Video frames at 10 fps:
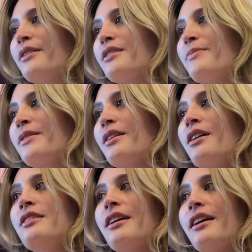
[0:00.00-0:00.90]
It's been a
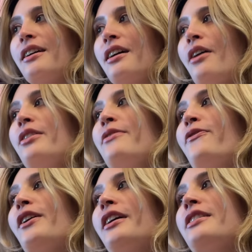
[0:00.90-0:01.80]
day. I already
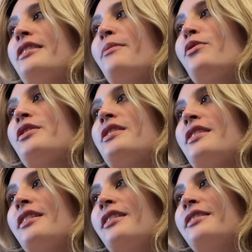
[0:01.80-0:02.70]
feel like I sound more
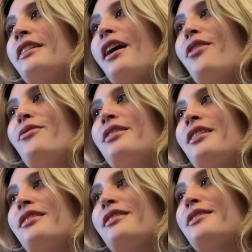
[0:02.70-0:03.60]
sick now than I
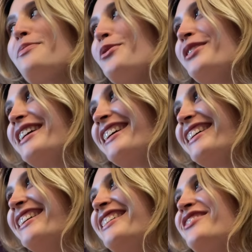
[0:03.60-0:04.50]
did this morning.
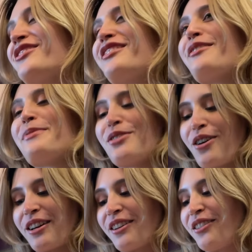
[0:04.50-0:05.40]
Just because I've been
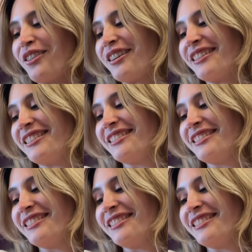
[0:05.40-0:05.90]
talking a lot.